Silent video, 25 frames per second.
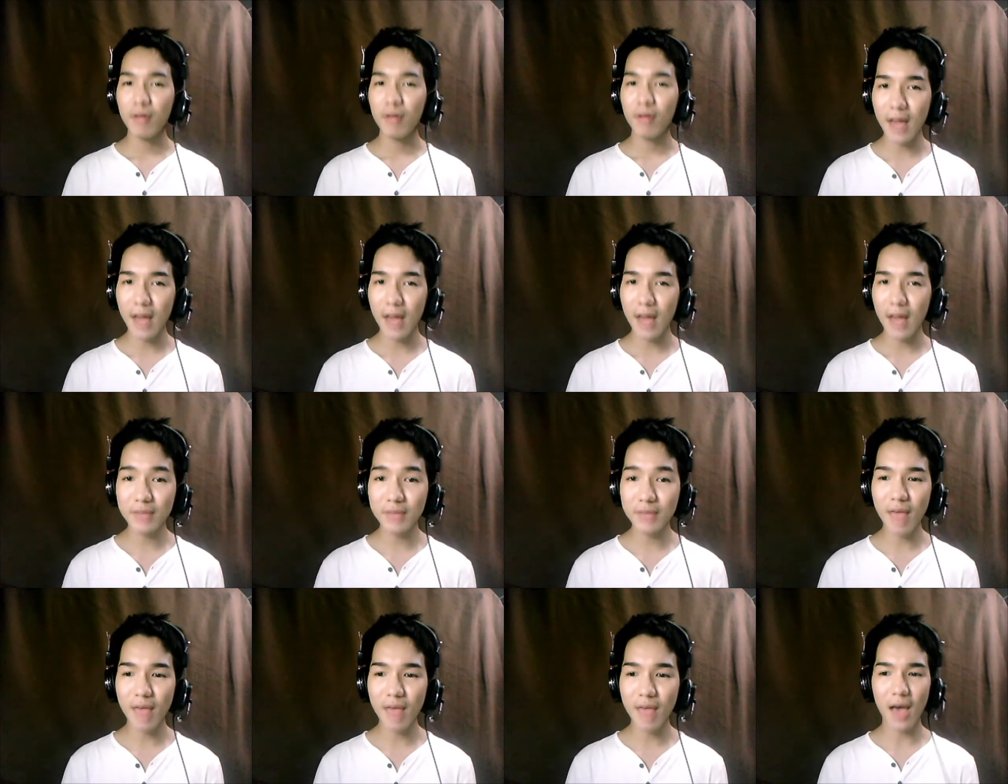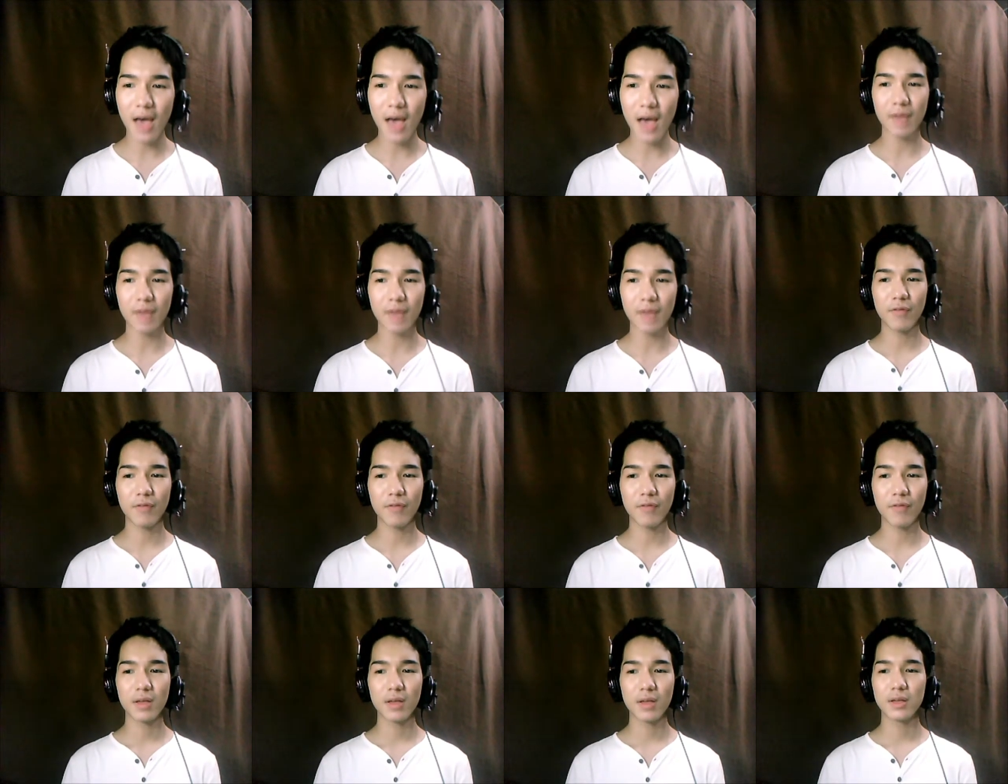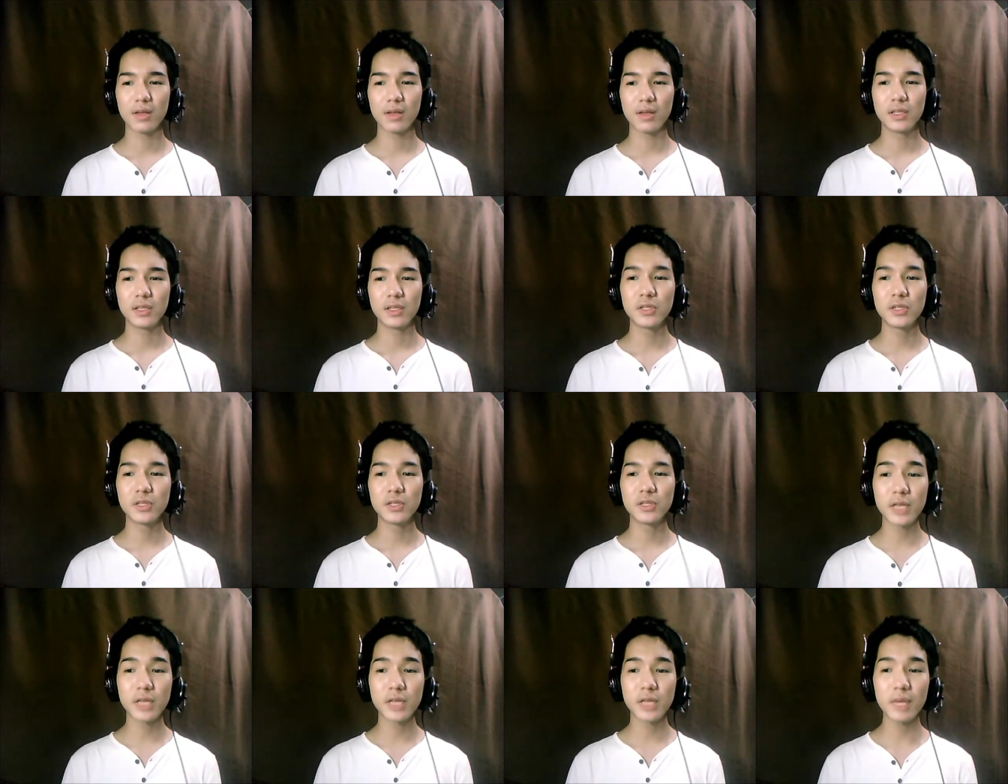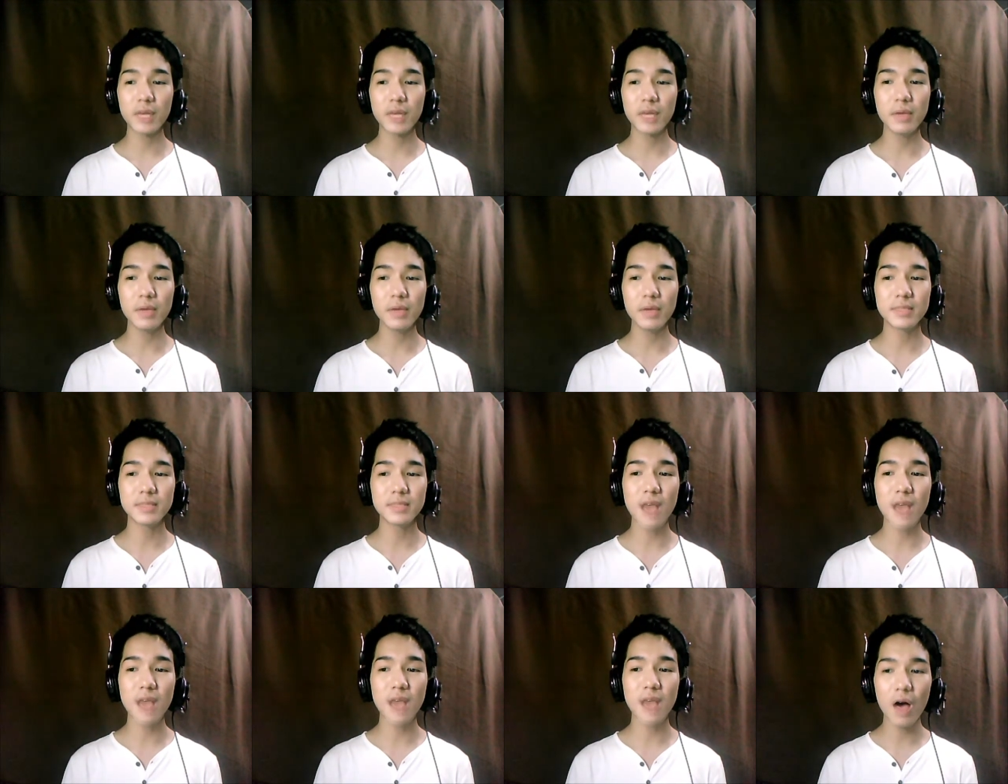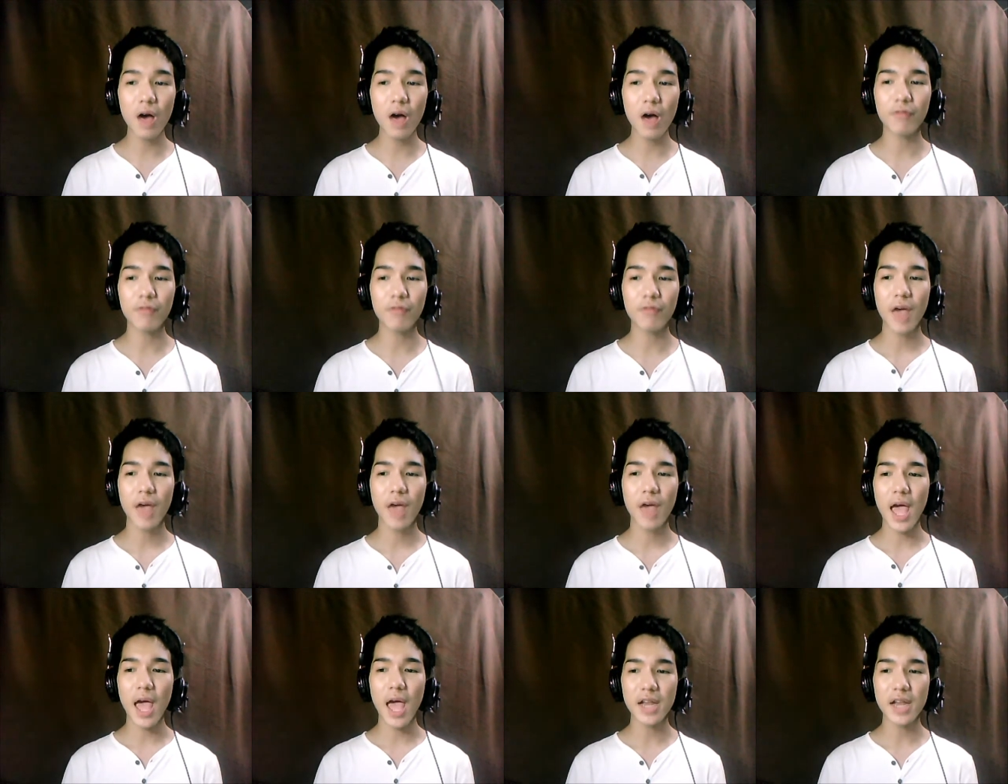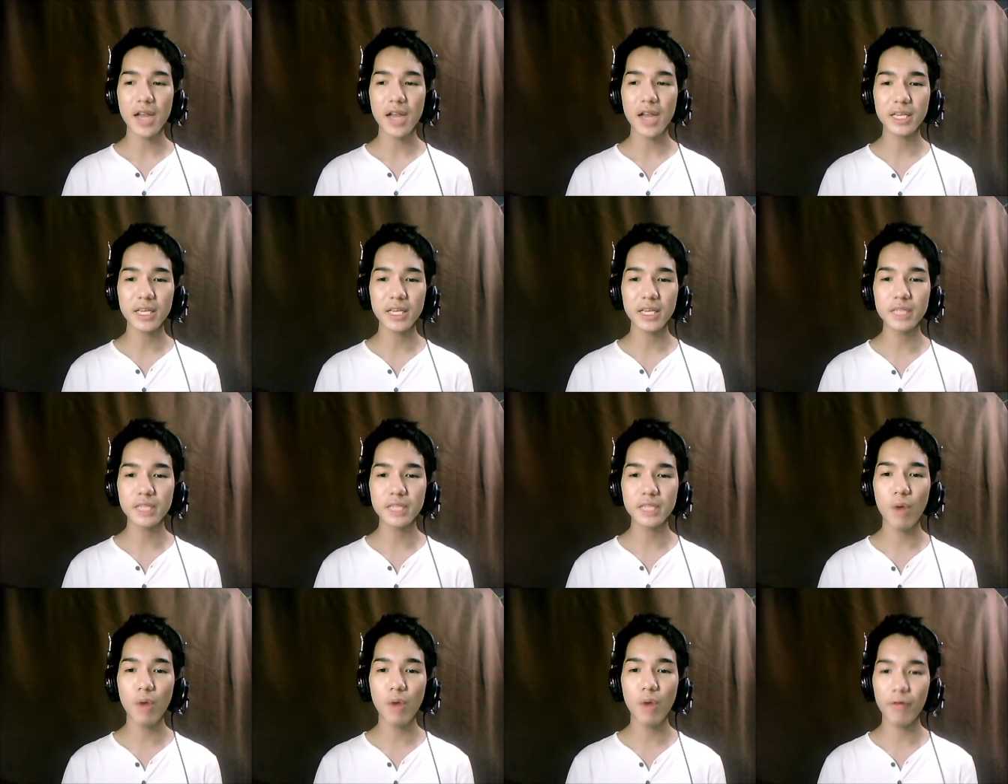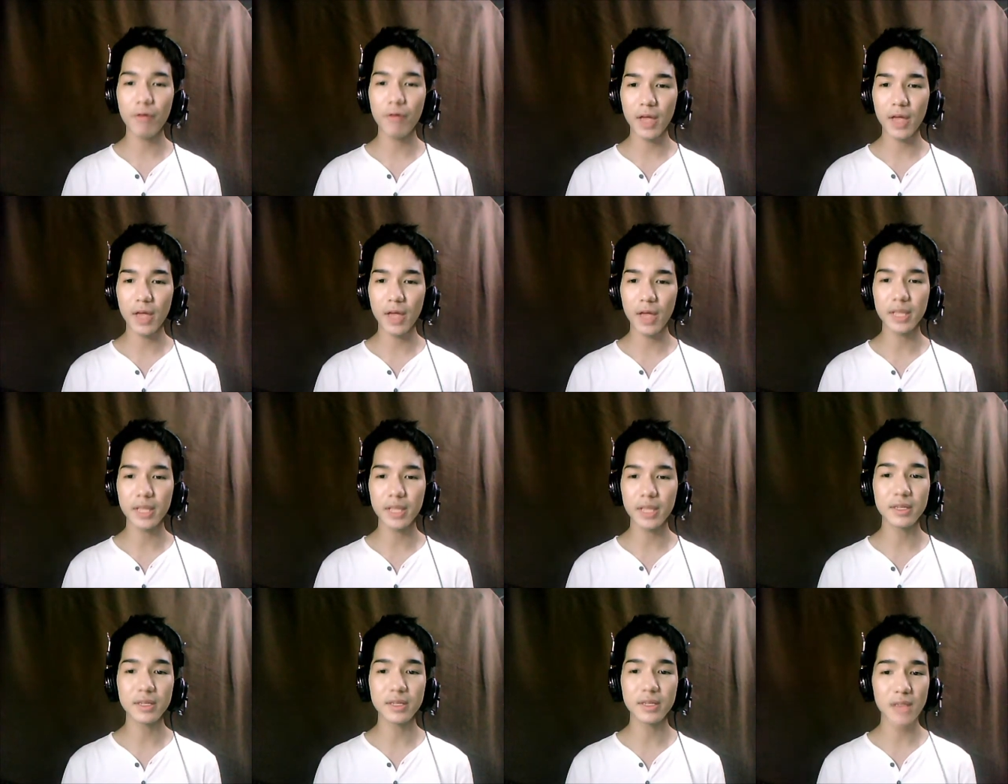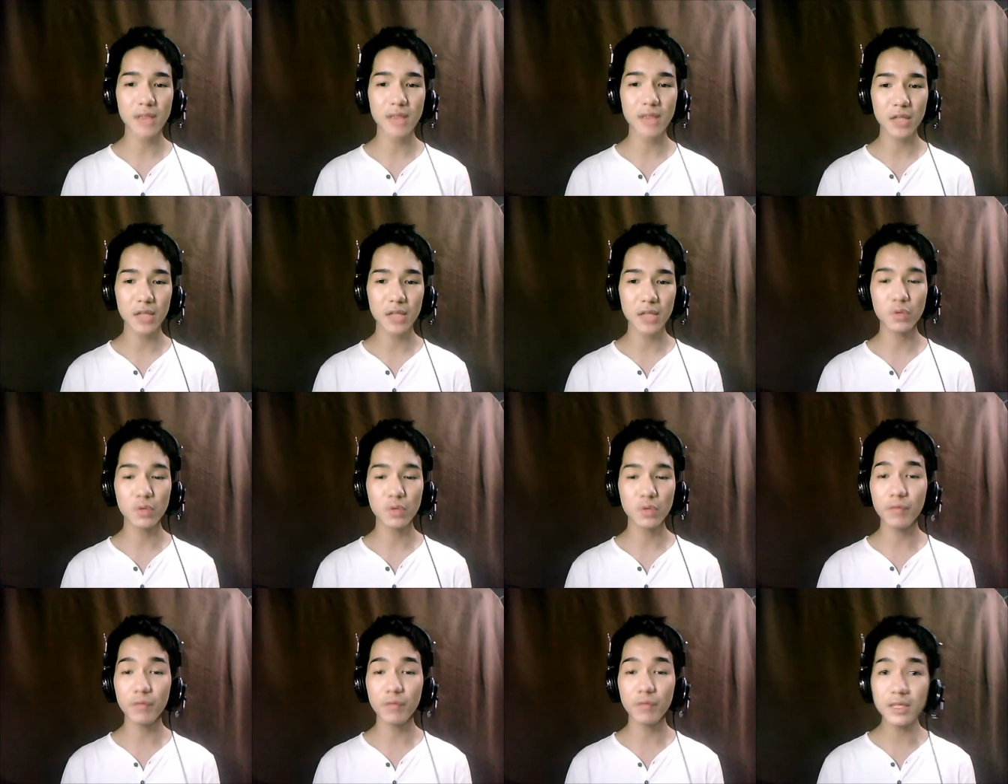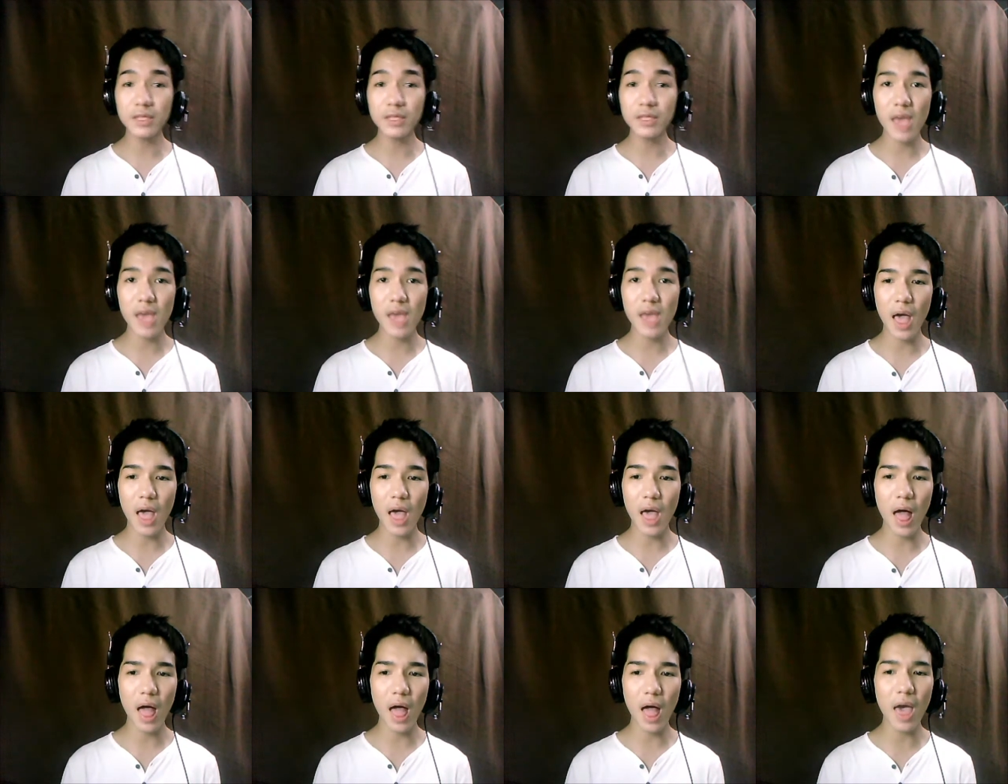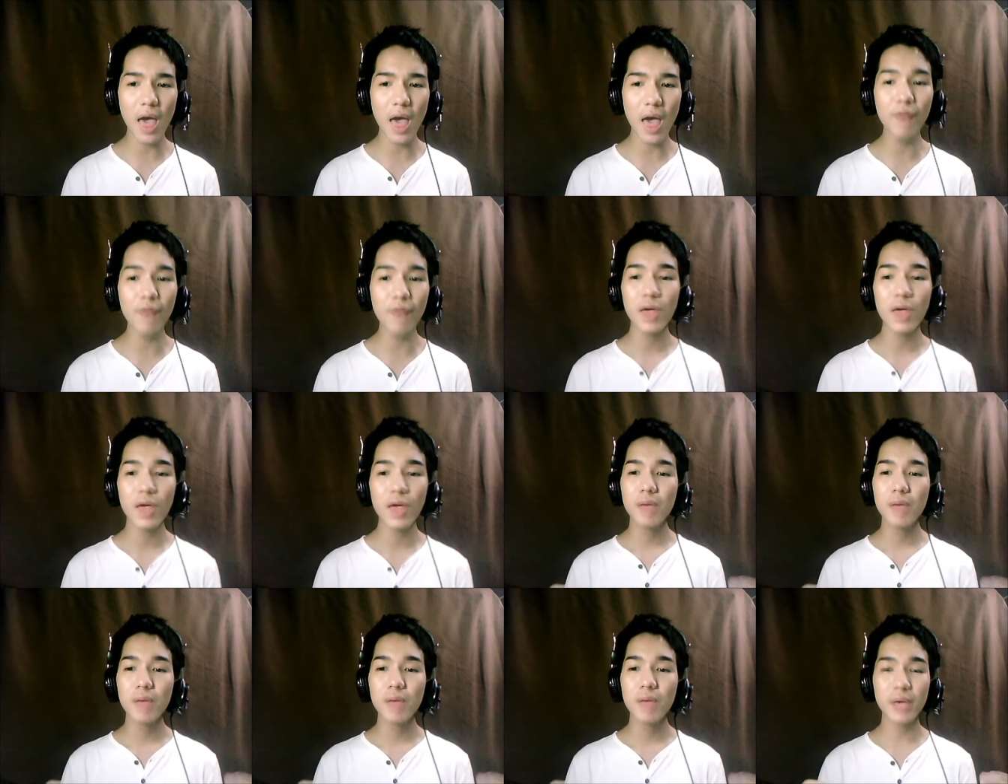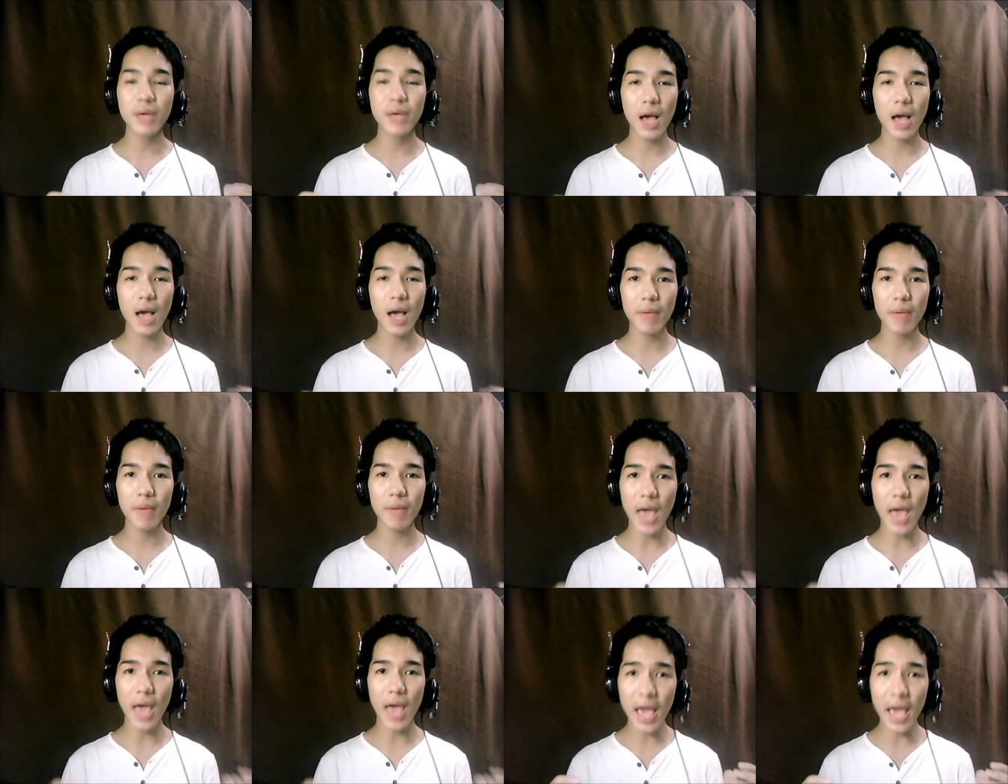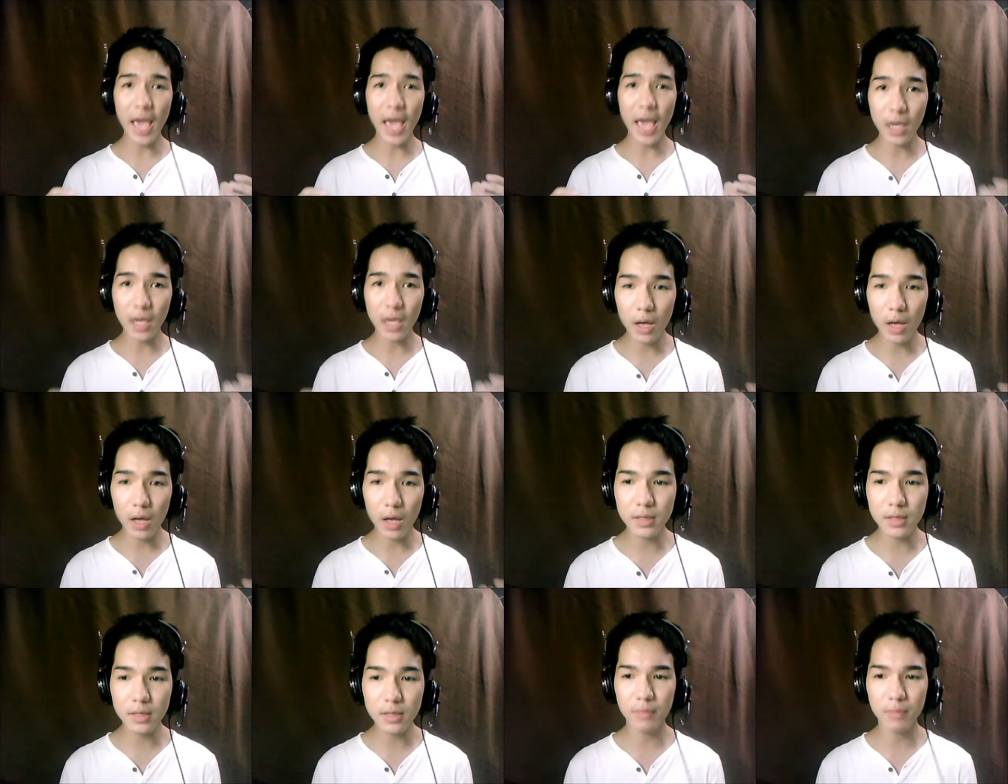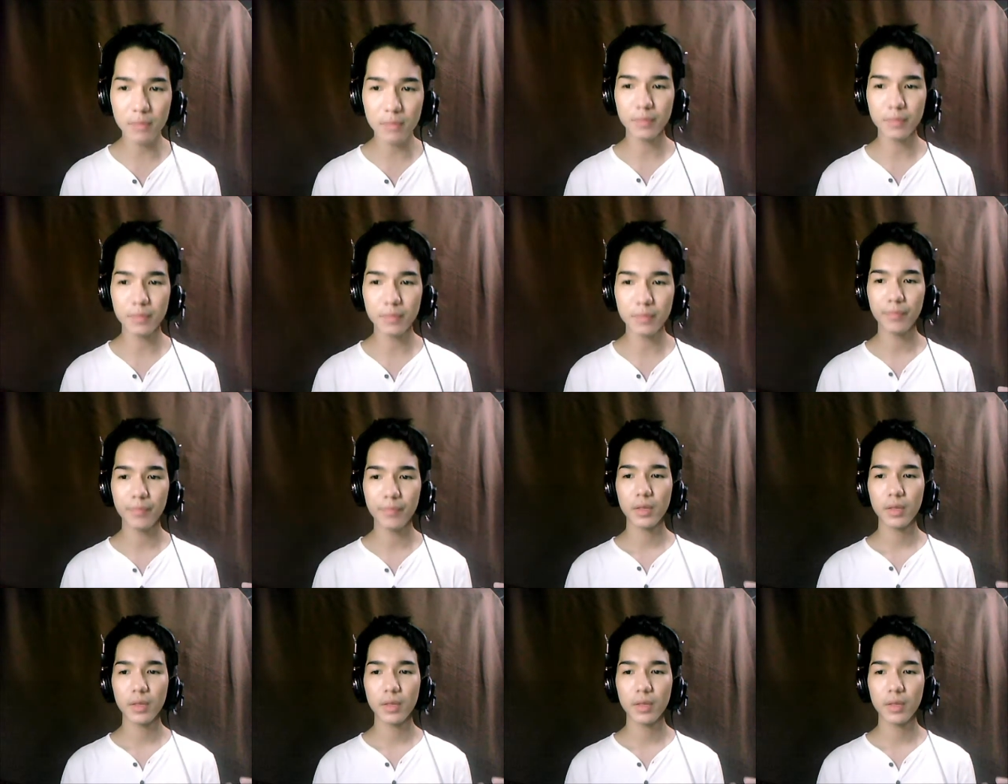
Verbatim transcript: lifestyle to keep himself and his boyfriend in the style to which they have become accustomed.